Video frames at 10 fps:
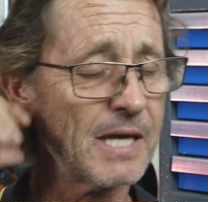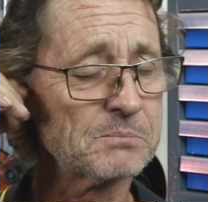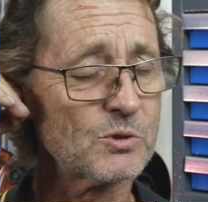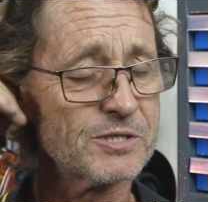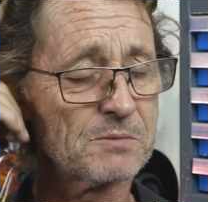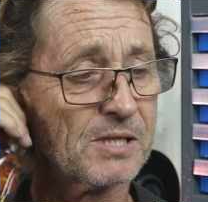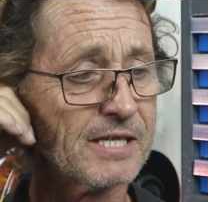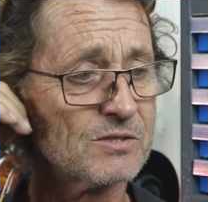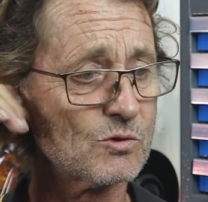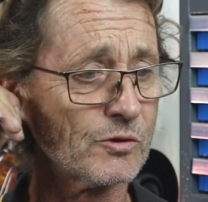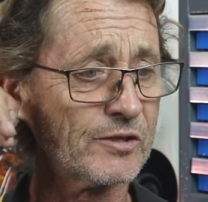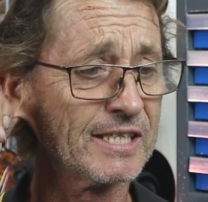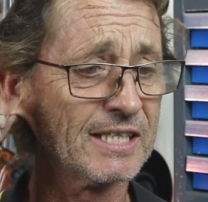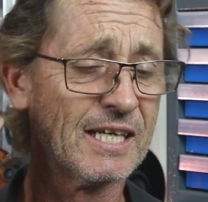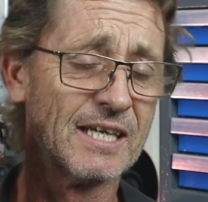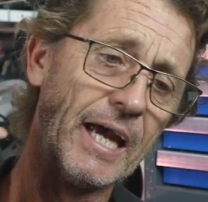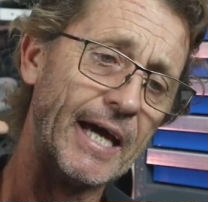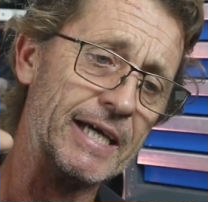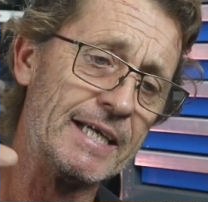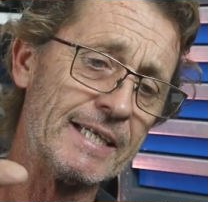pressure plate sort of thing,
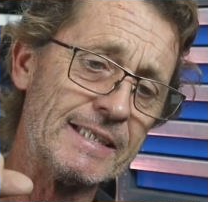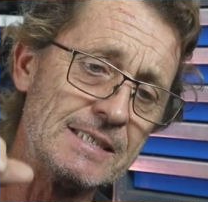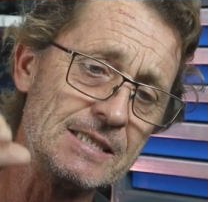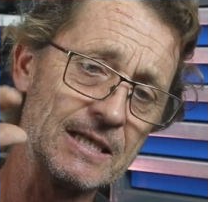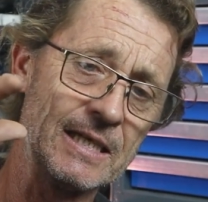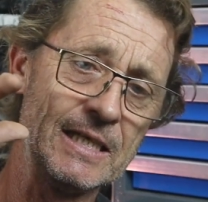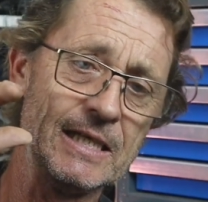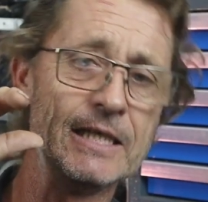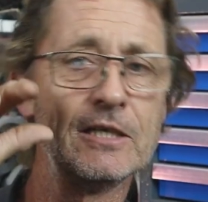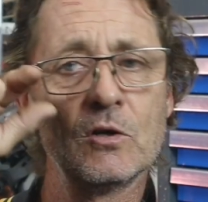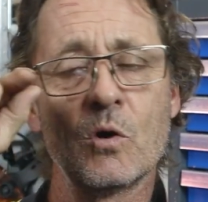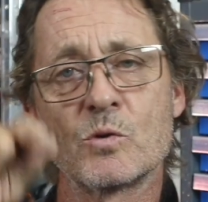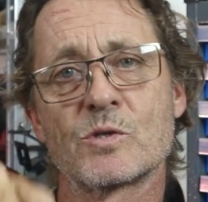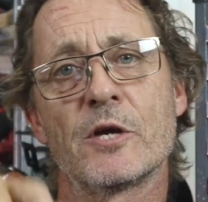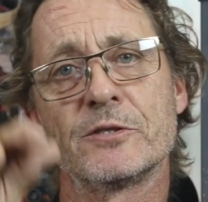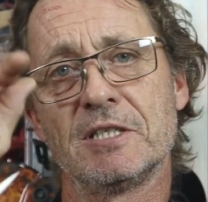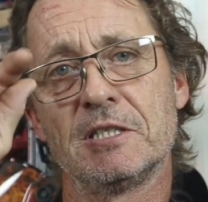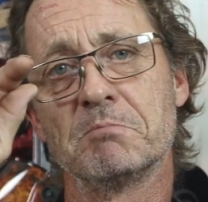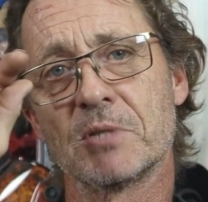and he also did